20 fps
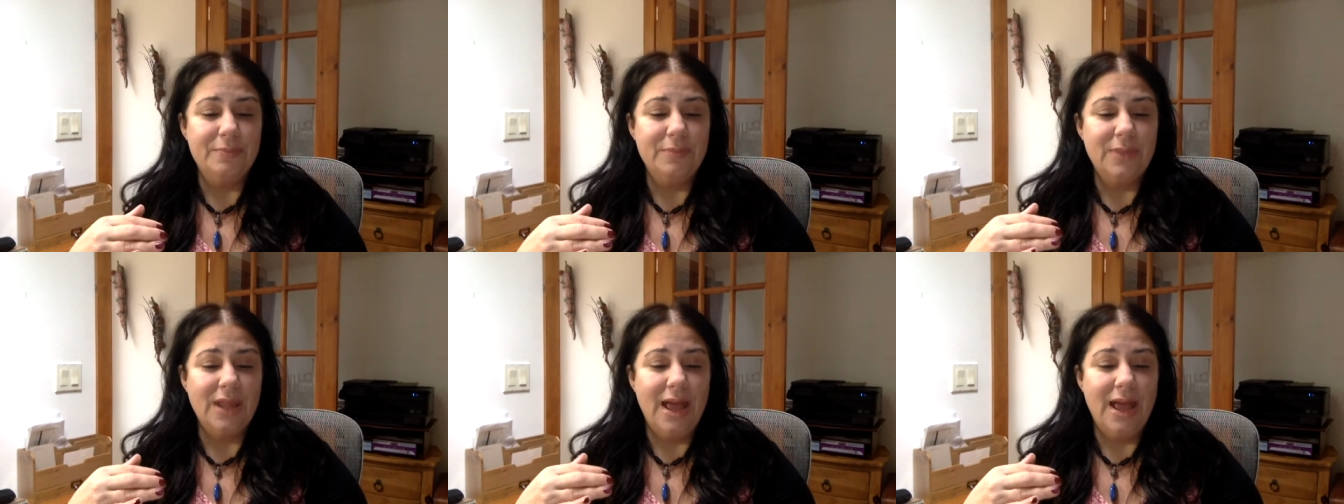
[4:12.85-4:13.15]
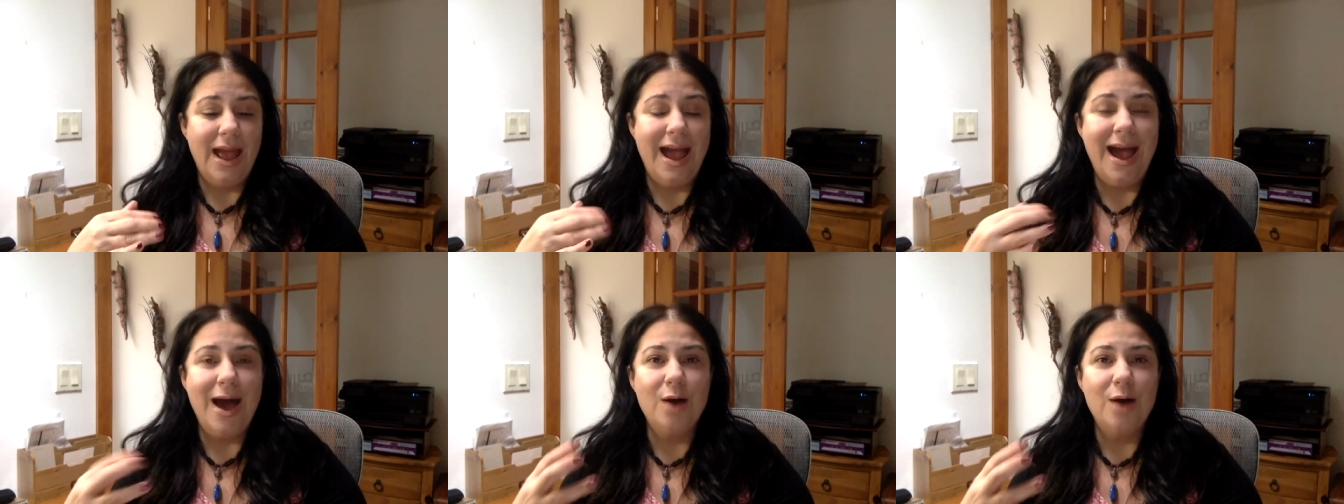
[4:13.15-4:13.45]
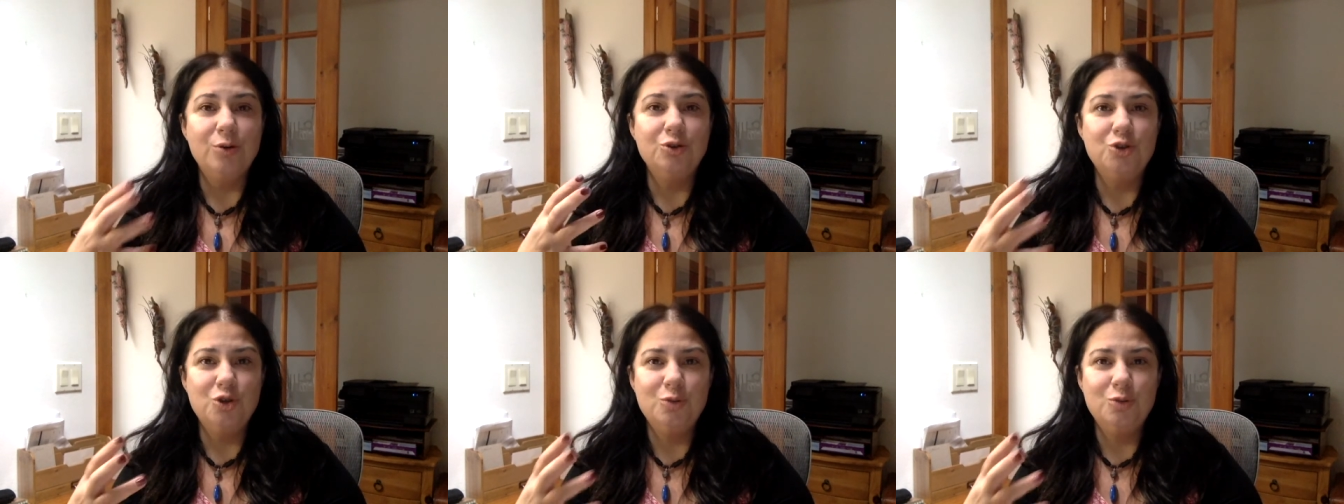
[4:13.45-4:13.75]

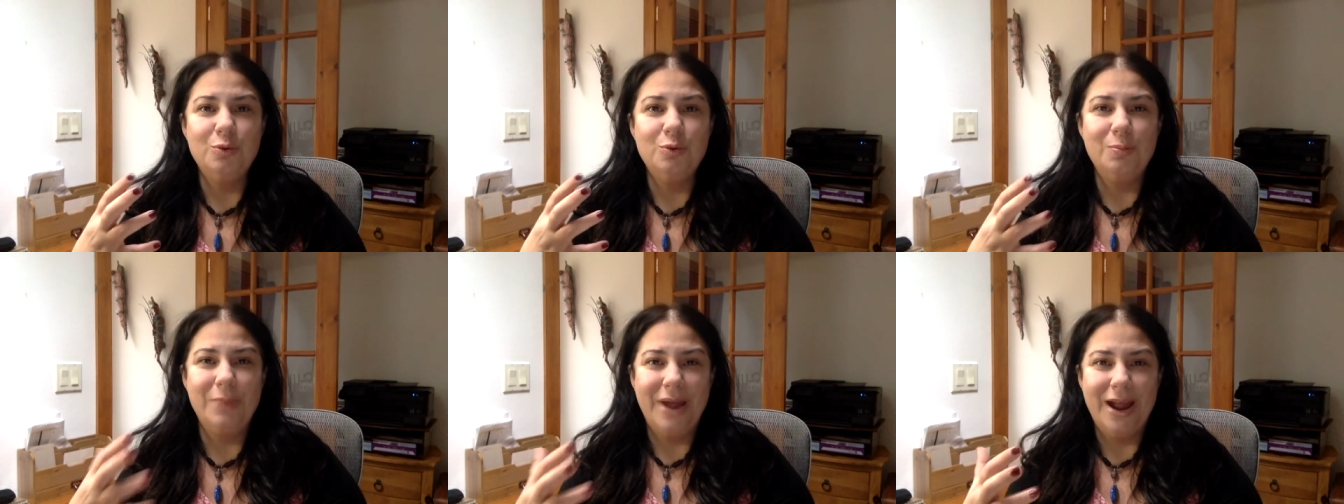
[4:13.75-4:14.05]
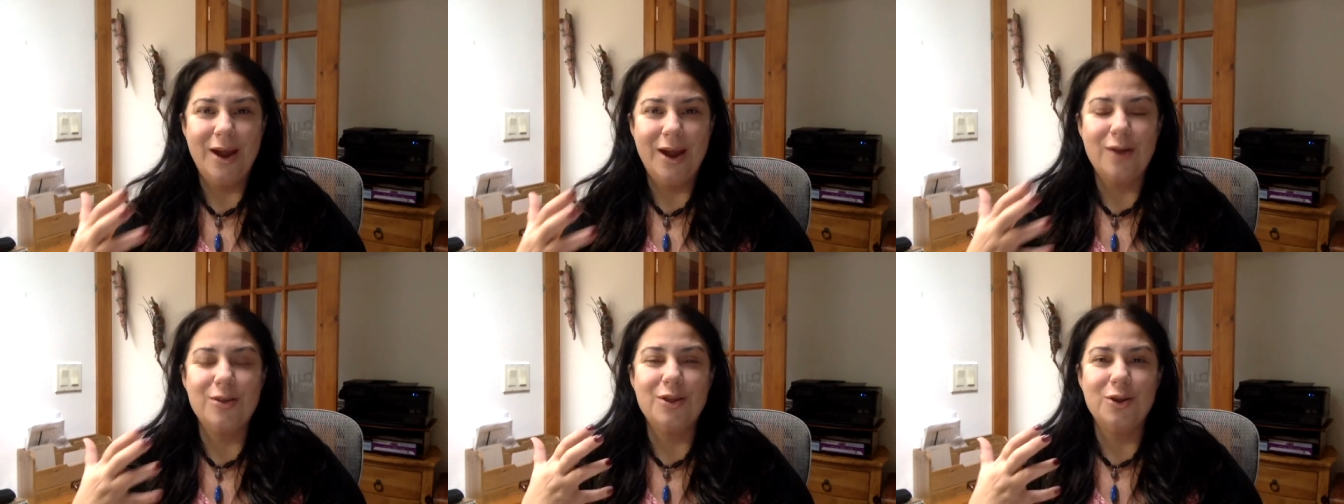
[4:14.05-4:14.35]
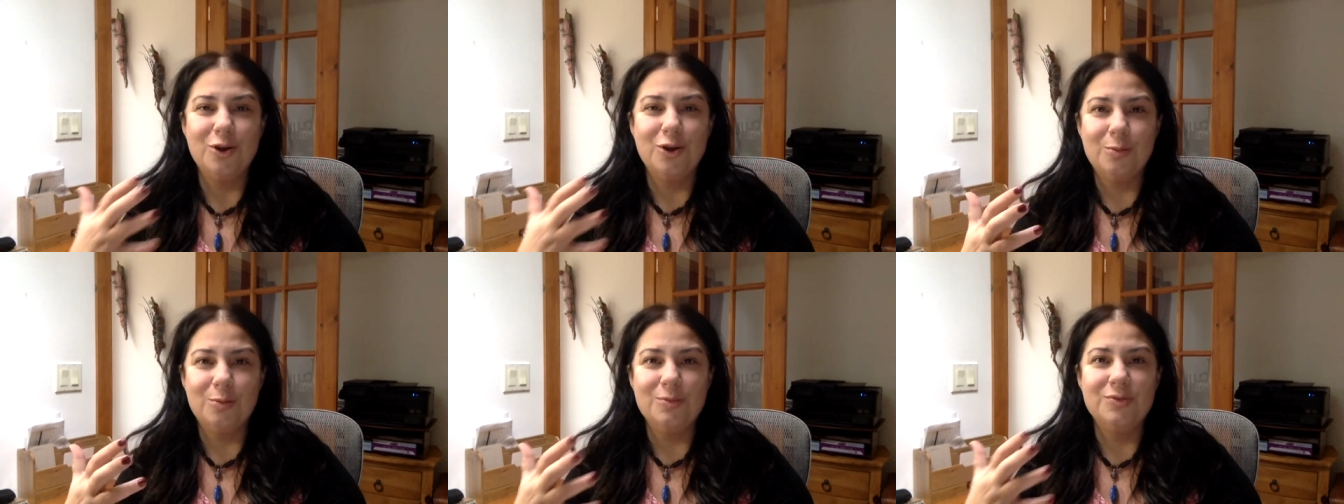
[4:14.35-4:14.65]
how to prepare the
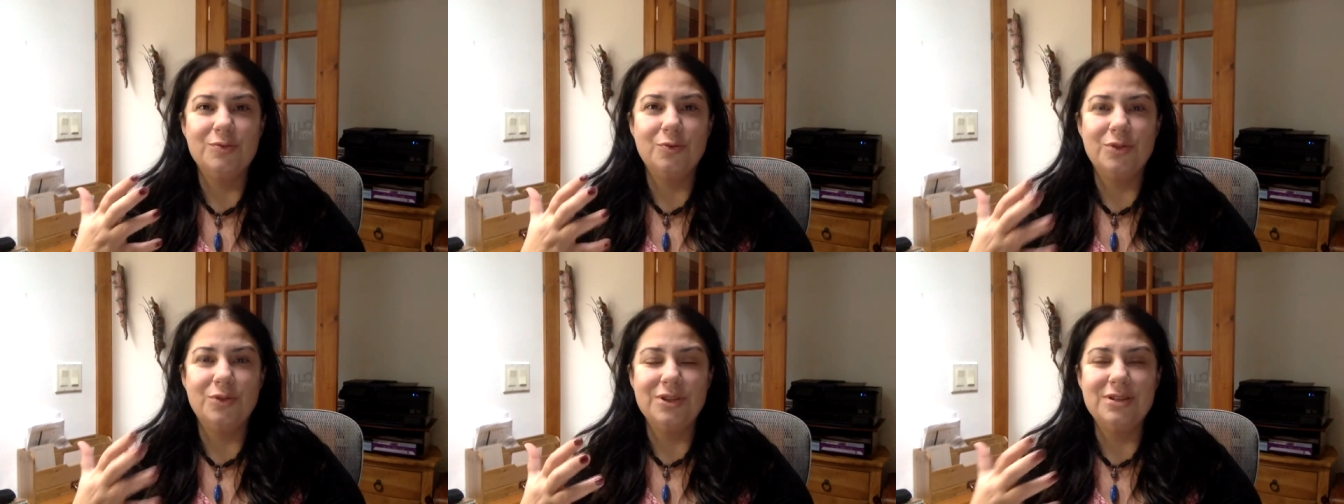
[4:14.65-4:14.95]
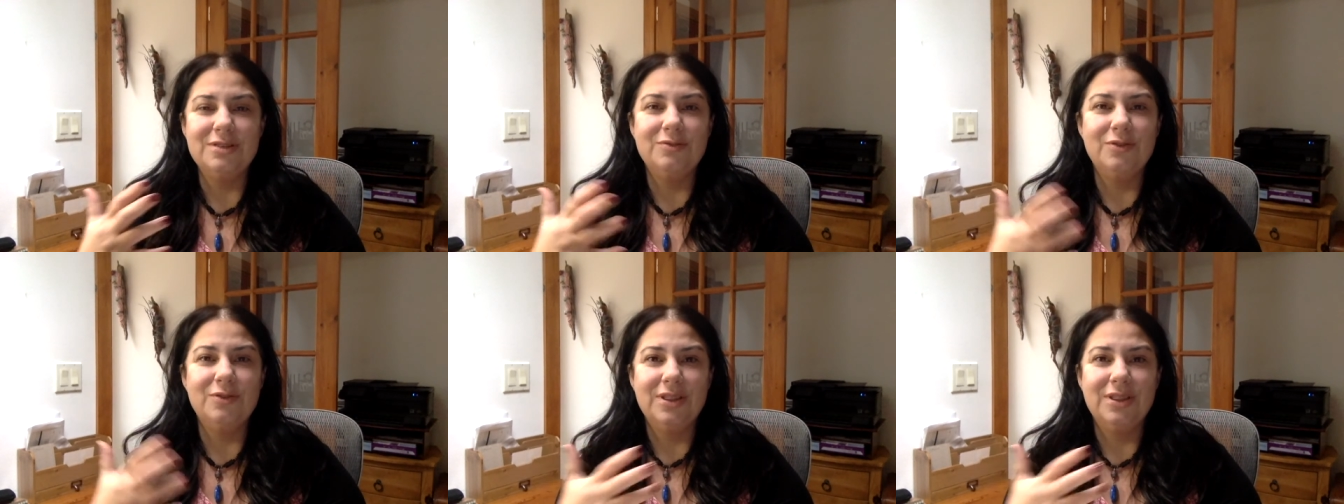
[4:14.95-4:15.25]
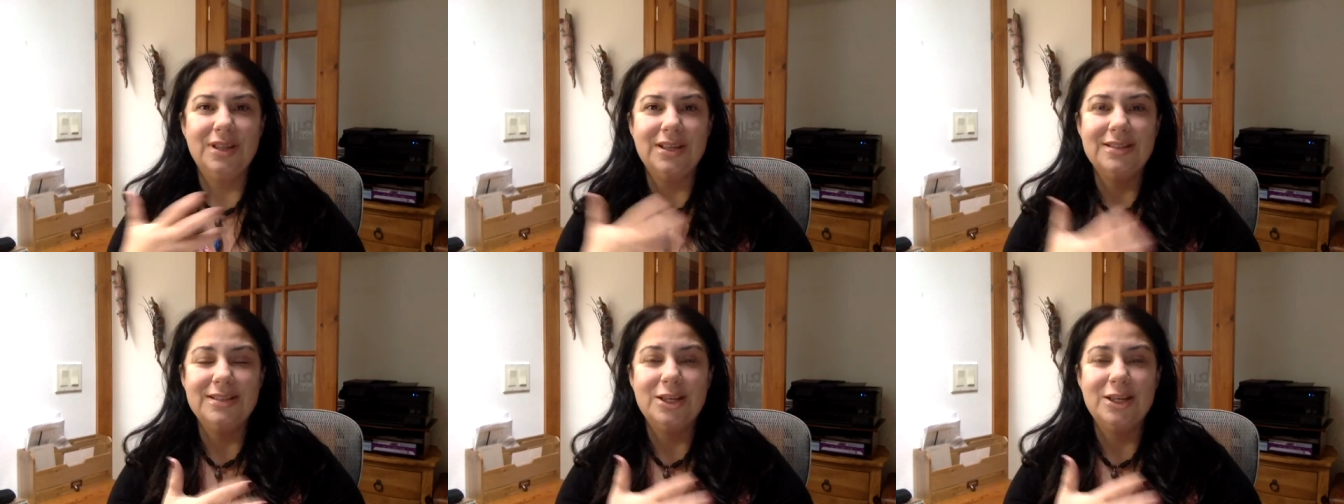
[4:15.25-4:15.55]
herbs for the different
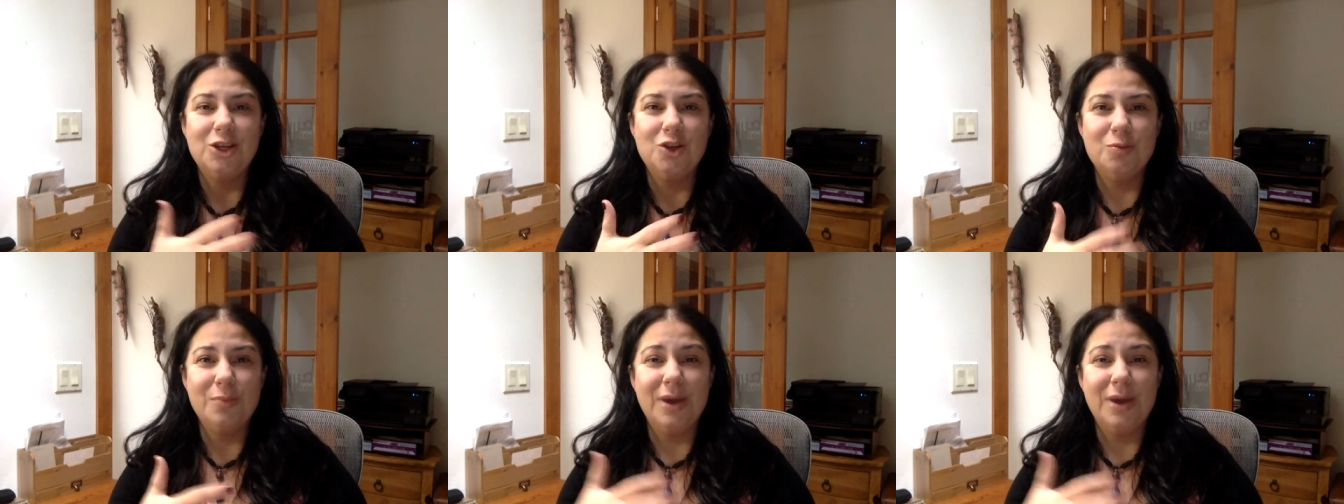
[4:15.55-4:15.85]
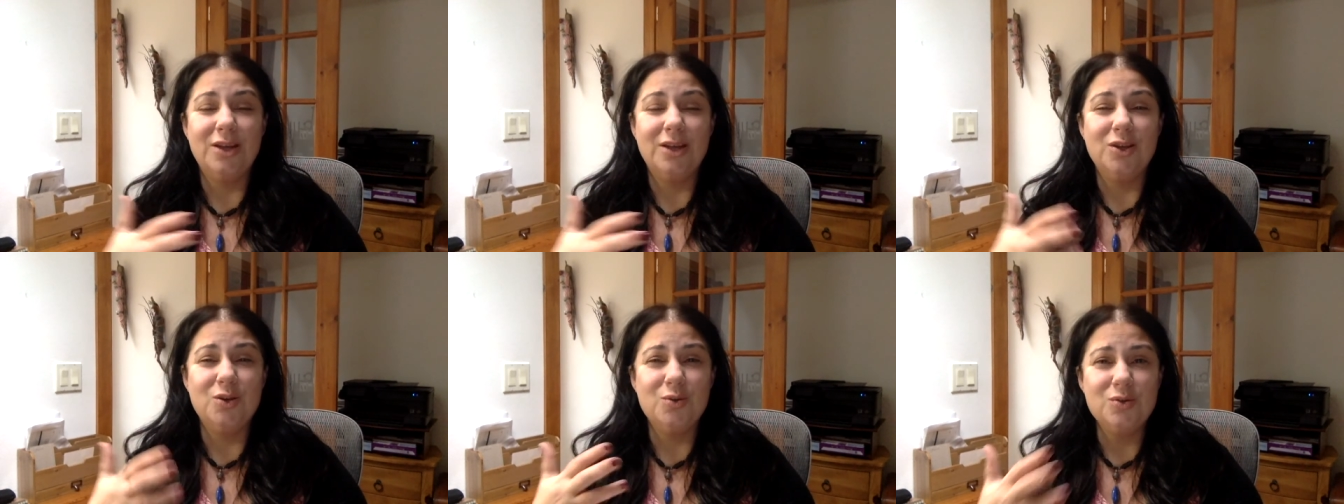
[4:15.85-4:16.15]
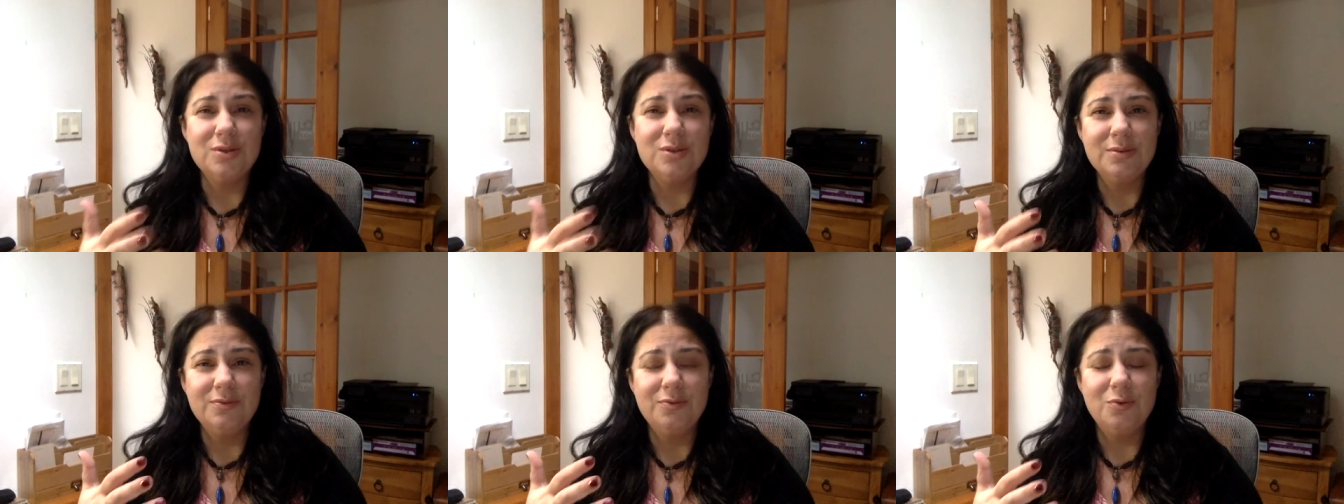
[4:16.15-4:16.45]
things that you might
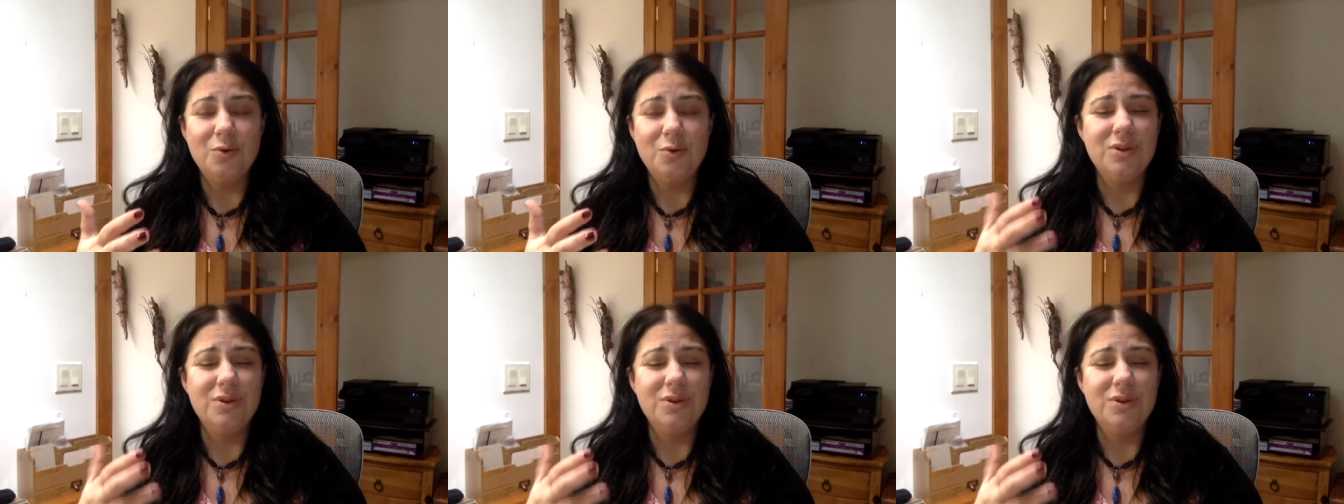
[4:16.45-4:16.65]
use it for.